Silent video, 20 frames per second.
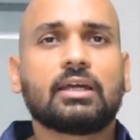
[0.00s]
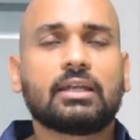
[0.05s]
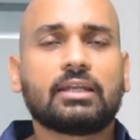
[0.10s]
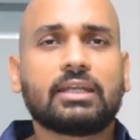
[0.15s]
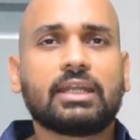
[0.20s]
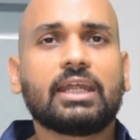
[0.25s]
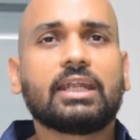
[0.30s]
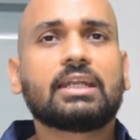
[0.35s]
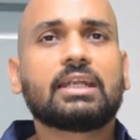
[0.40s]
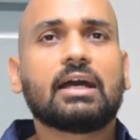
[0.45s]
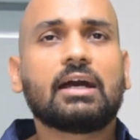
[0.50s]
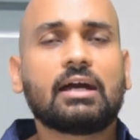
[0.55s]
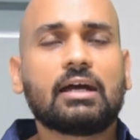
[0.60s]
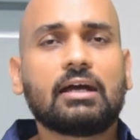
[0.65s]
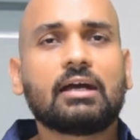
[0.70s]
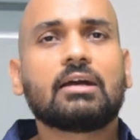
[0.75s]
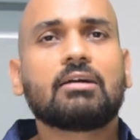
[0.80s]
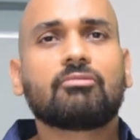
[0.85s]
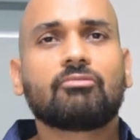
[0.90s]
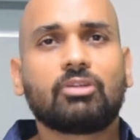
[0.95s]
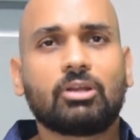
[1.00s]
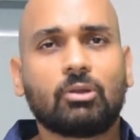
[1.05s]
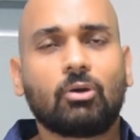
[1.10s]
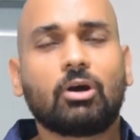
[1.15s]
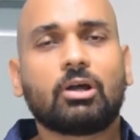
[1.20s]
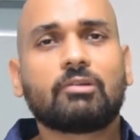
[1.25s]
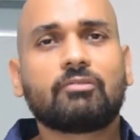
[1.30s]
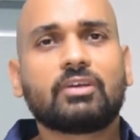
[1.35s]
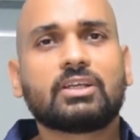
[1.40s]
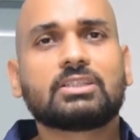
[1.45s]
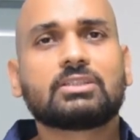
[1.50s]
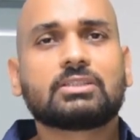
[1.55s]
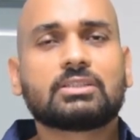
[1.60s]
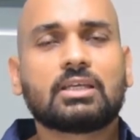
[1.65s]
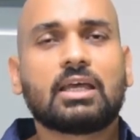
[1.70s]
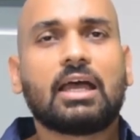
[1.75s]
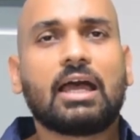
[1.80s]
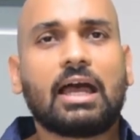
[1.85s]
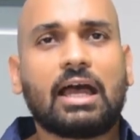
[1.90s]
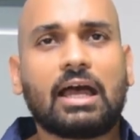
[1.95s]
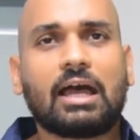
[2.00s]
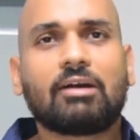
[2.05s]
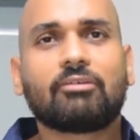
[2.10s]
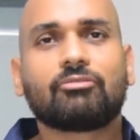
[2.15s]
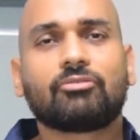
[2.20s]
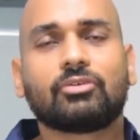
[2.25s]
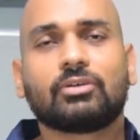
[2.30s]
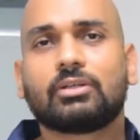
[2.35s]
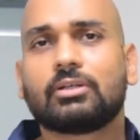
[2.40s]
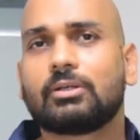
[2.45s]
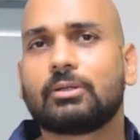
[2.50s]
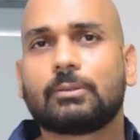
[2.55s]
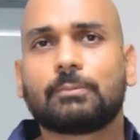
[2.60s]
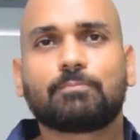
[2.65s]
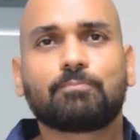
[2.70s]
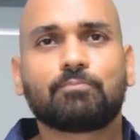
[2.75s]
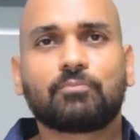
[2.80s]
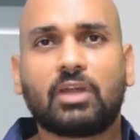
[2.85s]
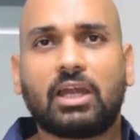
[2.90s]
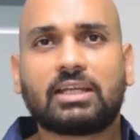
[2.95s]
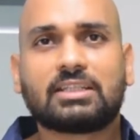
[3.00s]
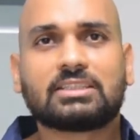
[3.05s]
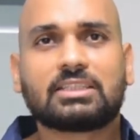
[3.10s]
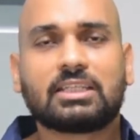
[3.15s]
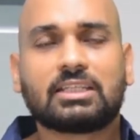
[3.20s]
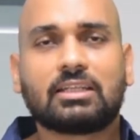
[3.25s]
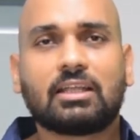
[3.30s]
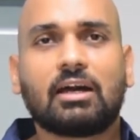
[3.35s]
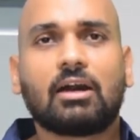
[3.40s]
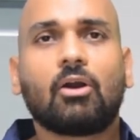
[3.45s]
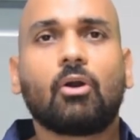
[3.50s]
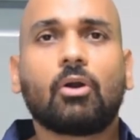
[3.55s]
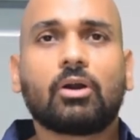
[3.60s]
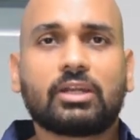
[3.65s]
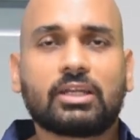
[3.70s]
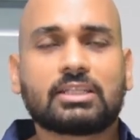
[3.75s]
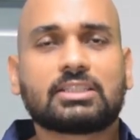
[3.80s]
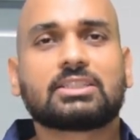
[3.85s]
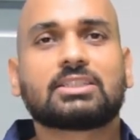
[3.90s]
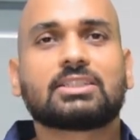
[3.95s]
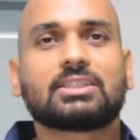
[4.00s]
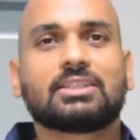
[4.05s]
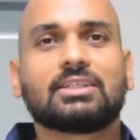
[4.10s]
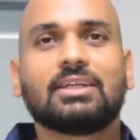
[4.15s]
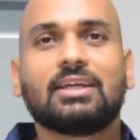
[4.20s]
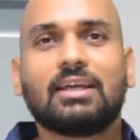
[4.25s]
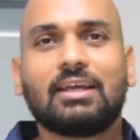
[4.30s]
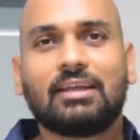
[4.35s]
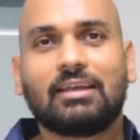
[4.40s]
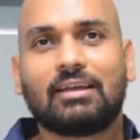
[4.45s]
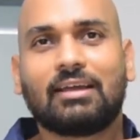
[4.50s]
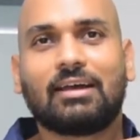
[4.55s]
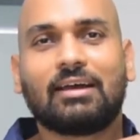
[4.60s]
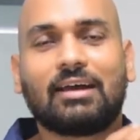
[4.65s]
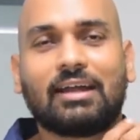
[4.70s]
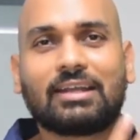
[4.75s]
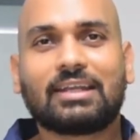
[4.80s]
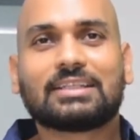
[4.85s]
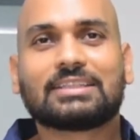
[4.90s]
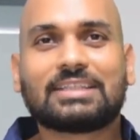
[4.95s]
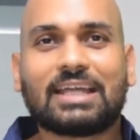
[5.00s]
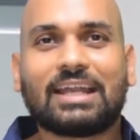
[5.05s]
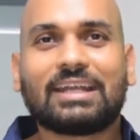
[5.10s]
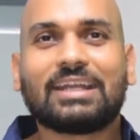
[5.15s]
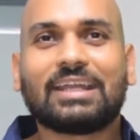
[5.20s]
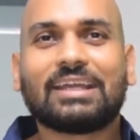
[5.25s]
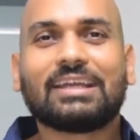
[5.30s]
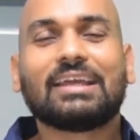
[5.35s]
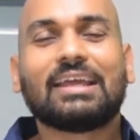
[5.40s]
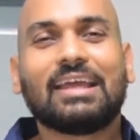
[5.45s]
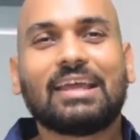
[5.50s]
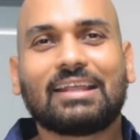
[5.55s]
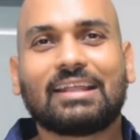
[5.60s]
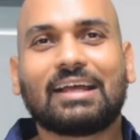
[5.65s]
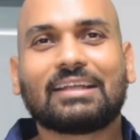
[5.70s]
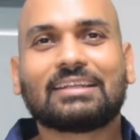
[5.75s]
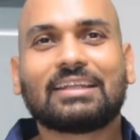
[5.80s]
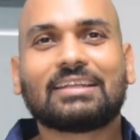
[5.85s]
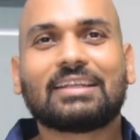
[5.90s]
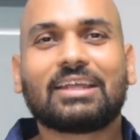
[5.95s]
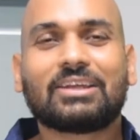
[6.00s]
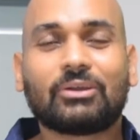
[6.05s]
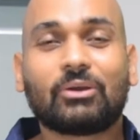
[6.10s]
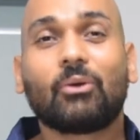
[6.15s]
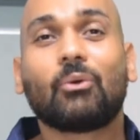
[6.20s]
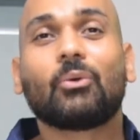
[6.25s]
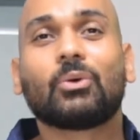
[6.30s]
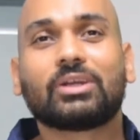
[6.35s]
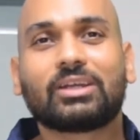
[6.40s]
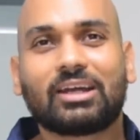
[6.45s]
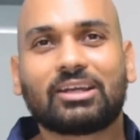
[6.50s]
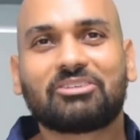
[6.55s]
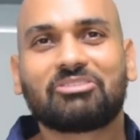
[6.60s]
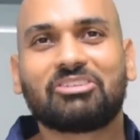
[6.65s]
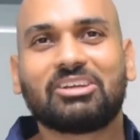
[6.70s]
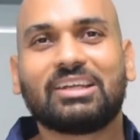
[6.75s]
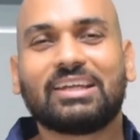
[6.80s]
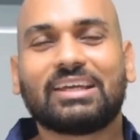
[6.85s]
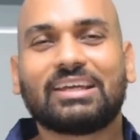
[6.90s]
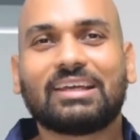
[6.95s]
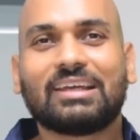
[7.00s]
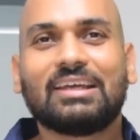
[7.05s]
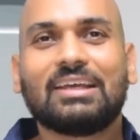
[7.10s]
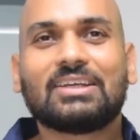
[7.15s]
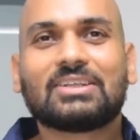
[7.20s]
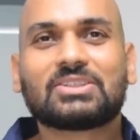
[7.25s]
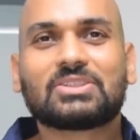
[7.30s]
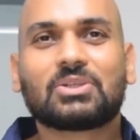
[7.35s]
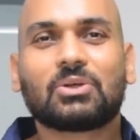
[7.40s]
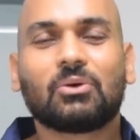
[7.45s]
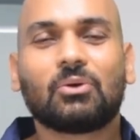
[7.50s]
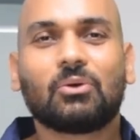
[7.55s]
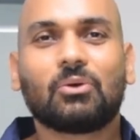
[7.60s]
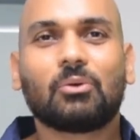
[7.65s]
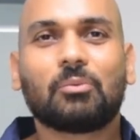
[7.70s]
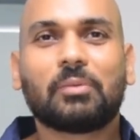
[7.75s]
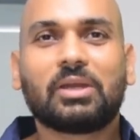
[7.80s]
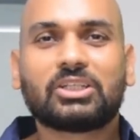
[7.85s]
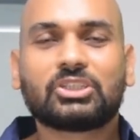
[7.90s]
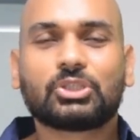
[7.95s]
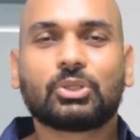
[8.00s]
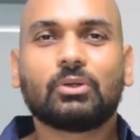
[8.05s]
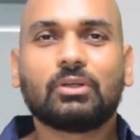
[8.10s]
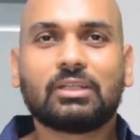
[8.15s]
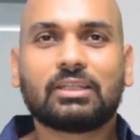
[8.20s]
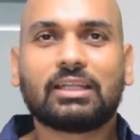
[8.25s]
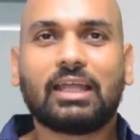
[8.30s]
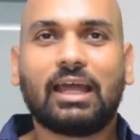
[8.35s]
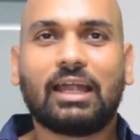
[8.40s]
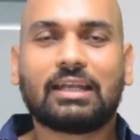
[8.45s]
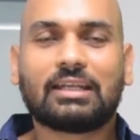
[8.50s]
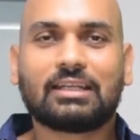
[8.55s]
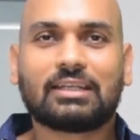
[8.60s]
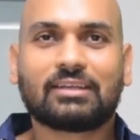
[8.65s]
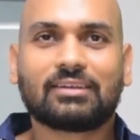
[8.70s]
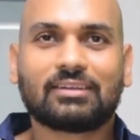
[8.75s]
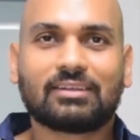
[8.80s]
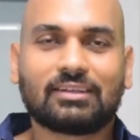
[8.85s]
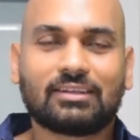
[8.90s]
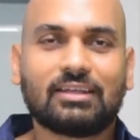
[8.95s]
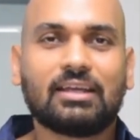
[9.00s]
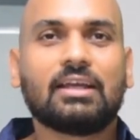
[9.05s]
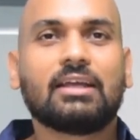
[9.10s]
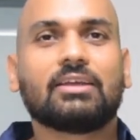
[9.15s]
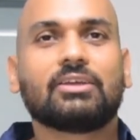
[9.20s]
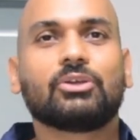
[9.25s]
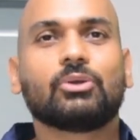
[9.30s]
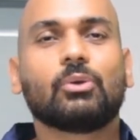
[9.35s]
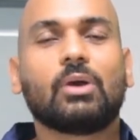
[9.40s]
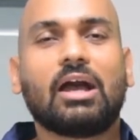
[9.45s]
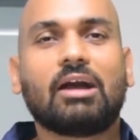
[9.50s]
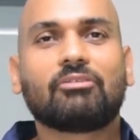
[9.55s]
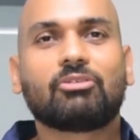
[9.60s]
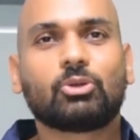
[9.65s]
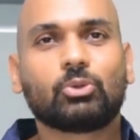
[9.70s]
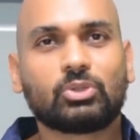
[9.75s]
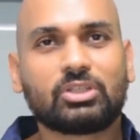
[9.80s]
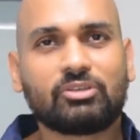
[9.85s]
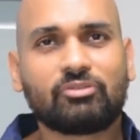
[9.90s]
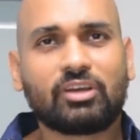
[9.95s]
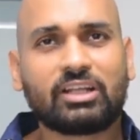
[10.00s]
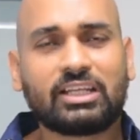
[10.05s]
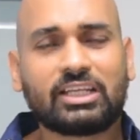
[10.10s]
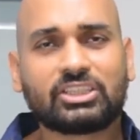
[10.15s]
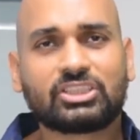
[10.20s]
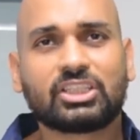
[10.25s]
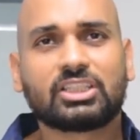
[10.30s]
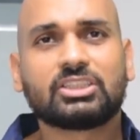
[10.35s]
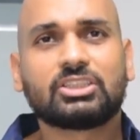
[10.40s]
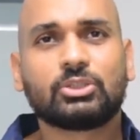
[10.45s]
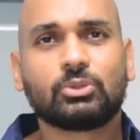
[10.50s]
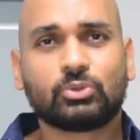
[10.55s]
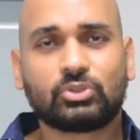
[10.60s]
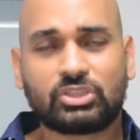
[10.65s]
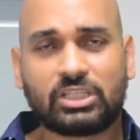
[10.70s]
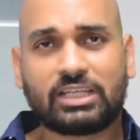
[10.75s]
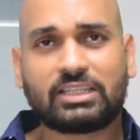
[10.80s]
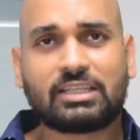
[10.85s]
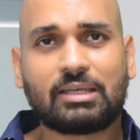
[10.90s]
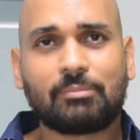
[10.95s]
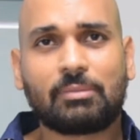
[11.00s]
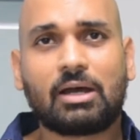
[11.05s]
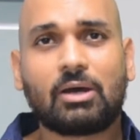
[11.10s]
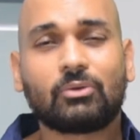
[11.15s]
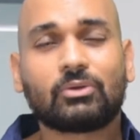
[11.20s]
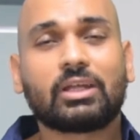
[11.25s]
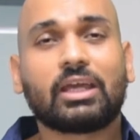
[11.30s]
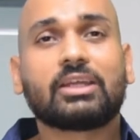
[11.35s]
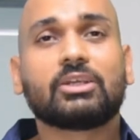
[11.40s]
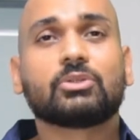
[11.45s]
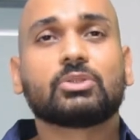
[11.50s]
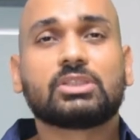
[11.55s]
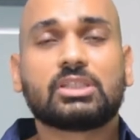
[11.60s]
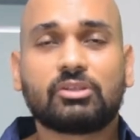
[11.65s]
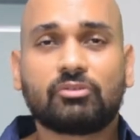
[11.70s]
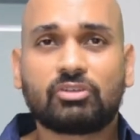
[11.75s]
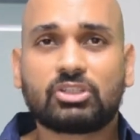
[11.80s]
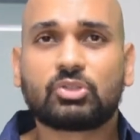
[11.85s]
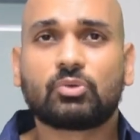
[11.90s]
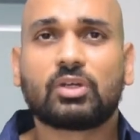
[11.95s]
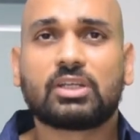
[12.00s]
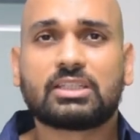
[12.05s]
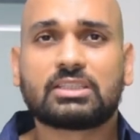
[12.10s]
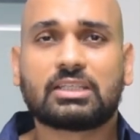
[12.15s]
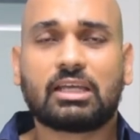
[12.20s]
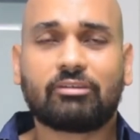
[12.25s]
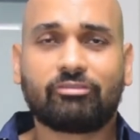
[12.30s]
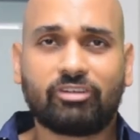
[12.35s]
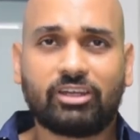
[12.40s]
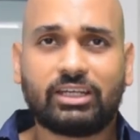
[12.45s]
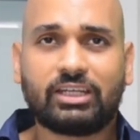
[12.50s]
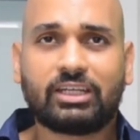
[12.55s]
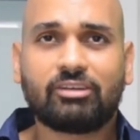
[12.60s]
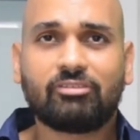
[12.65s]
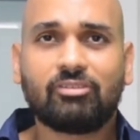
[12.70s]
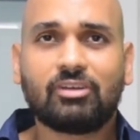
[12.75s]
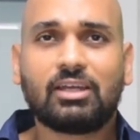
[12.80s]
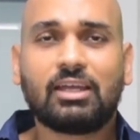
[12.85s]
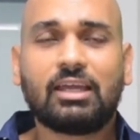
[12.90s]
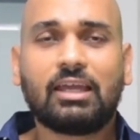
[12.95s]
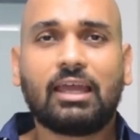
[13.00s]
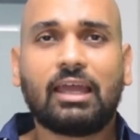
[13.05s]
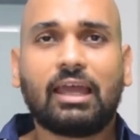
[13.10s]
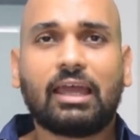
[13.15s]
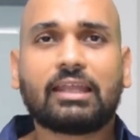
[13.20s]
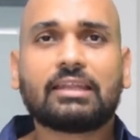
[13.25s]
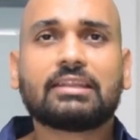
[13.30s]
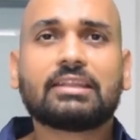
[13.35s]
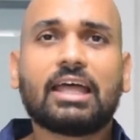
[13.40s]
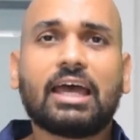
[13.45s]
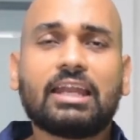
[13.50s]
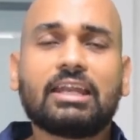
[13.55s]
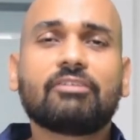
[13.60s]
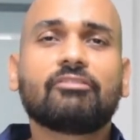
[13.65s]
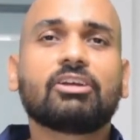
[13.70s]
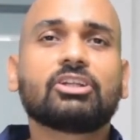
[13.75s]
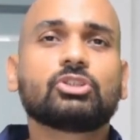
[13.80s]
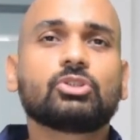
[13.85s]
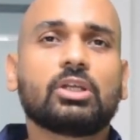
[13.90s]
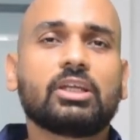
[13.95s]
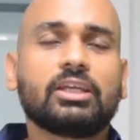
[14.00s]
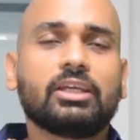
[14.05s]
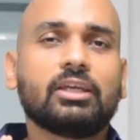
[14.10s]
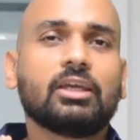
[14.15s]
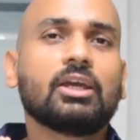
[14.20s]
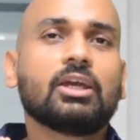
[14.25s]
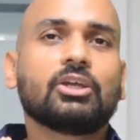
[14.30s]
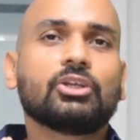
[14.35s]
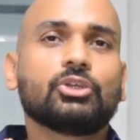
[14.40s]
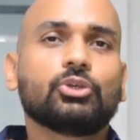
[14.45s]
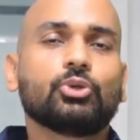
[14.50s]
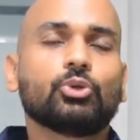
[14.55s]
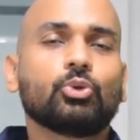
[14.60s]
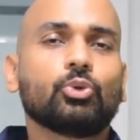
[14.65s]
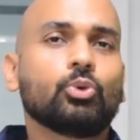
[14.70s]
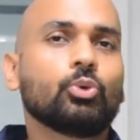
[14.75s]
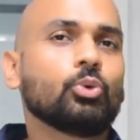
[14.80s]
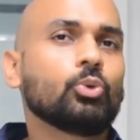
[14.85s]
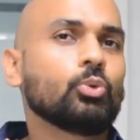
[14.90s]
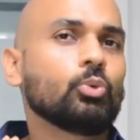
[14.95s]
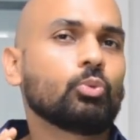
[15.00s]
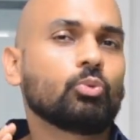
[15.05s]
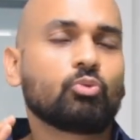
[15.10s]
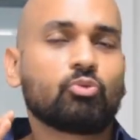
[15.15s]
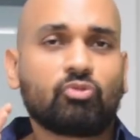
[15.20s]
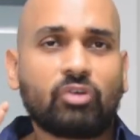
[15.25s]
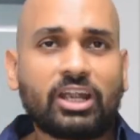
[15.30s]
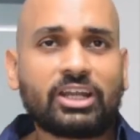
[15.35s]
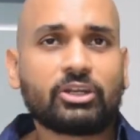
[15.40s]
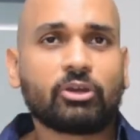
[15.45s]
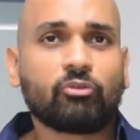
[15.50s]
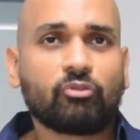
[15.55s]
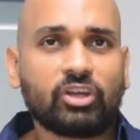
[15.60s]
data will always have I'd say the honest understanding rather than your own gut feeling. So make sure that you have 2-3 variations, you check them out and you see which one is effective, and then eventually you find your